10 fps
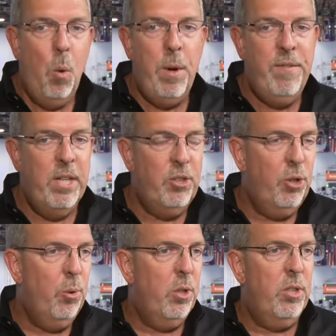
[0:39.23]
We've done
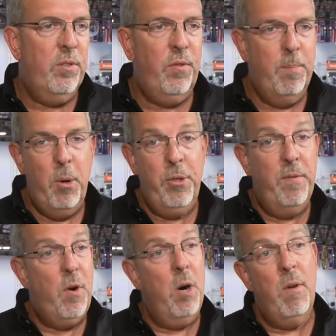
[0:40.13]
tours for both the
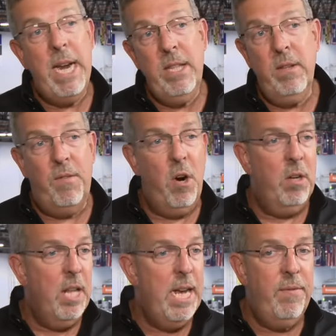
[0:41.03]
far right, the
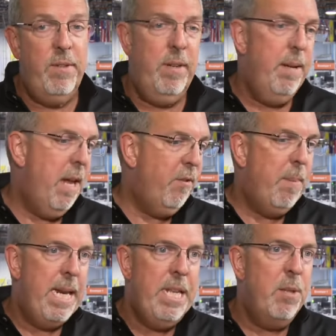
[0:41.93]
far left,
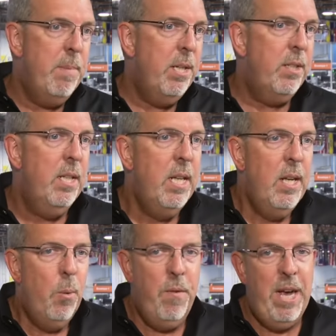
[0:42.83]
everybody in the middle.
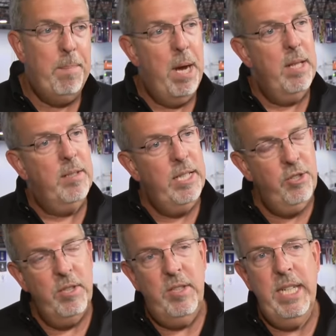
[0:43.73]
We've had
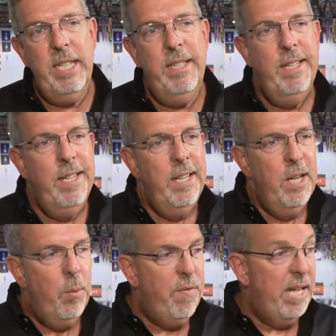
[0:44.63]
politicians in.
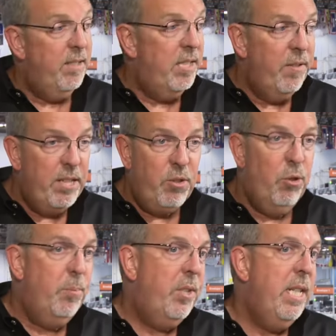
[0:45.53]
We've had civics
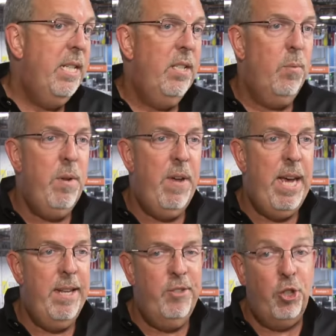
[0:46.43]
groups in. We've
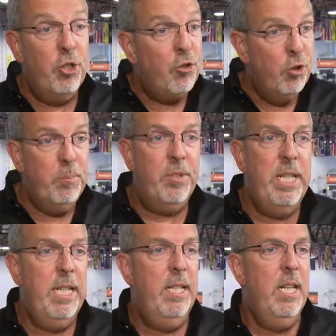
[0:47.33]
had church groups
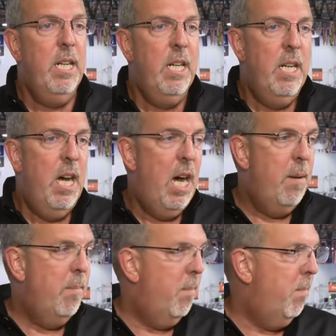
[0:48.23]
in.
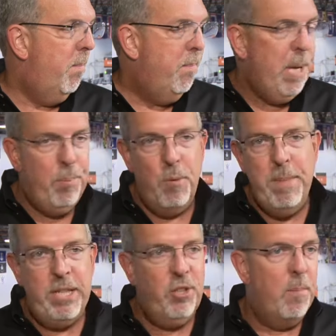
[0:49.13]
Um, people
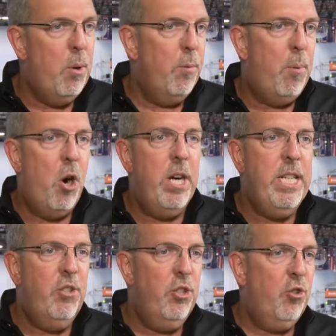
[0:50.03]
mixed on both
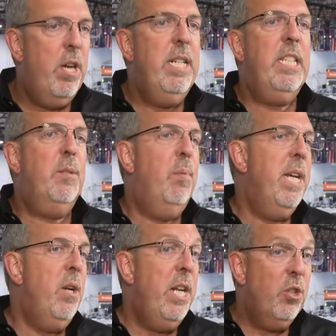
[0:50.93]
parties, just trying to
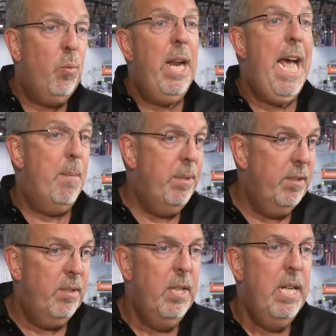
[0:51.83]
explain here's what
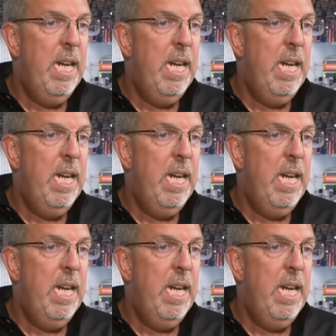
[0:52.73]
happens.